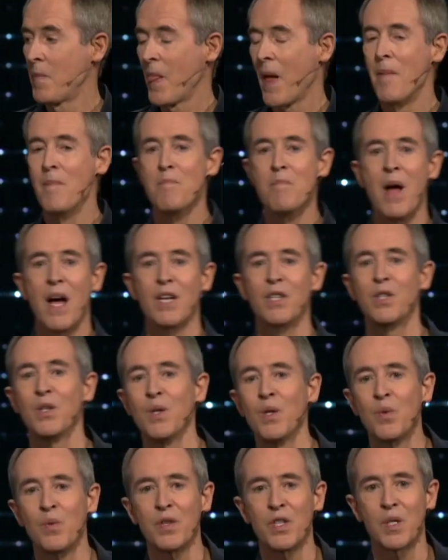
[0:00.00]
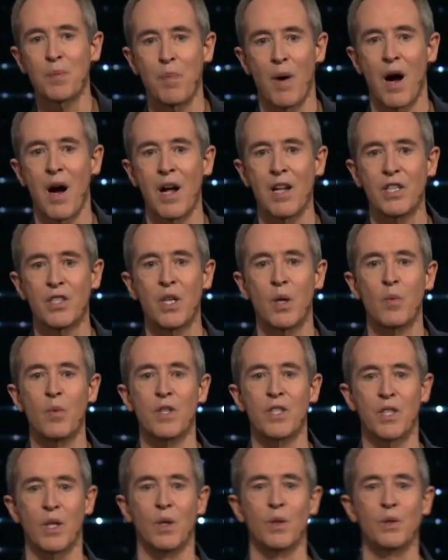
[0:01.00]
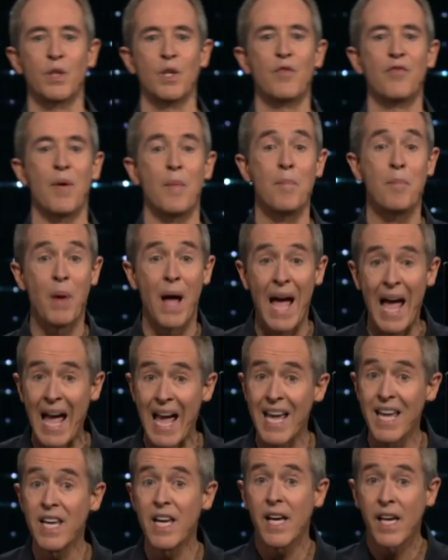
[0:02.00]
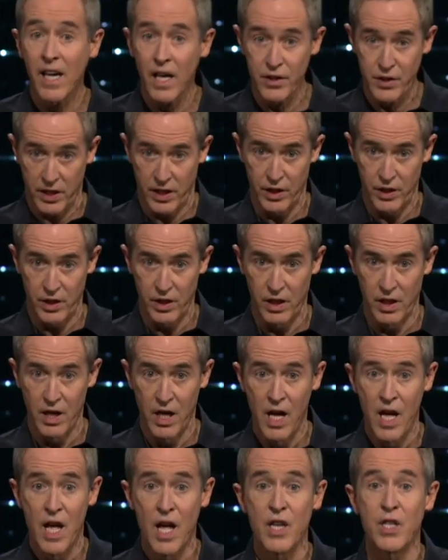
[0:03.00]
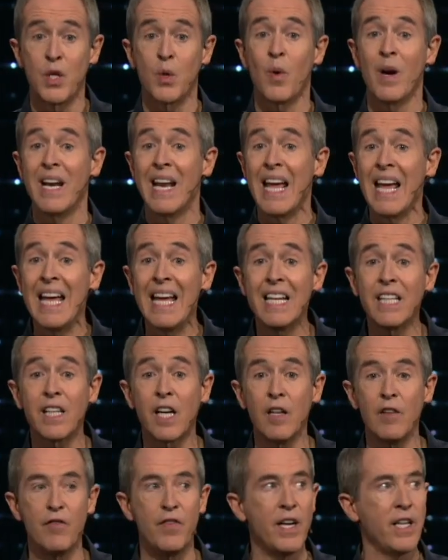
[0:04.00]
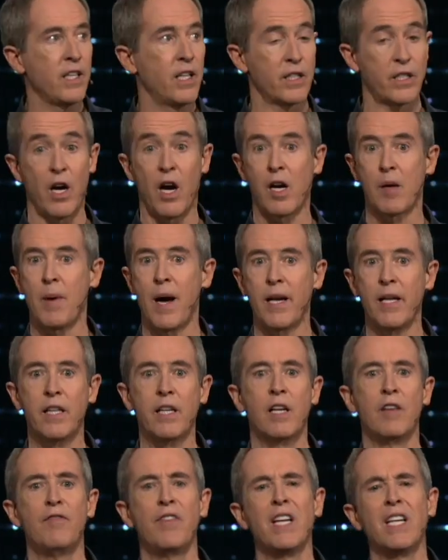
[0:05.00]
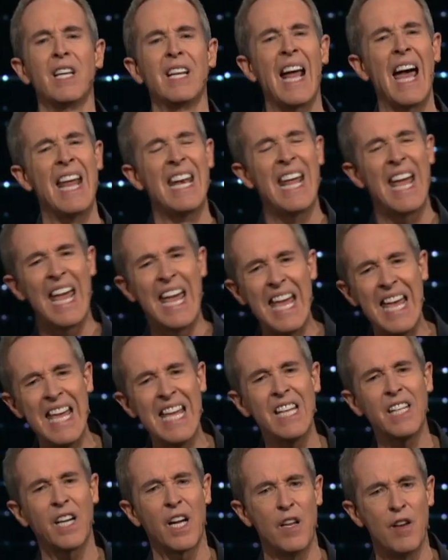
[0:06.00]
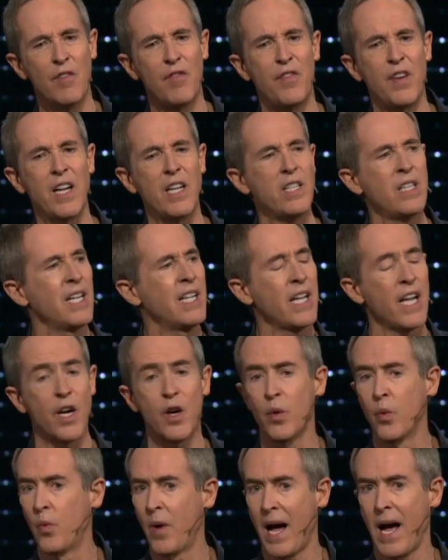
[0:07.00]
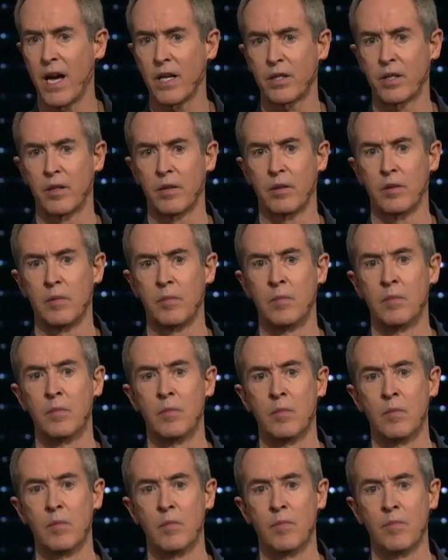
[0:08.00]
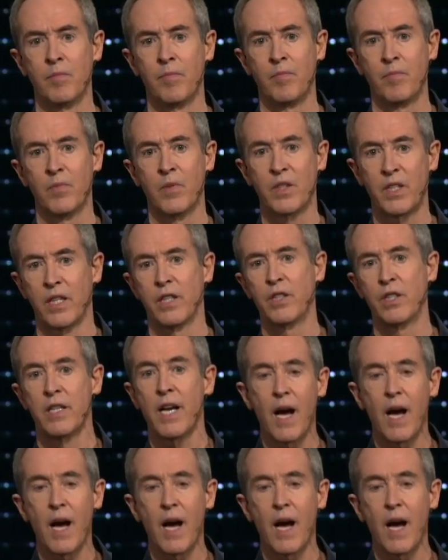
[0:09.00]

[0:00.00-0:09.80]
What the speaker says: A measured response that resulted from paying attention to an inconvenient, talk about inconvenient, an inconvenient, irrational tension.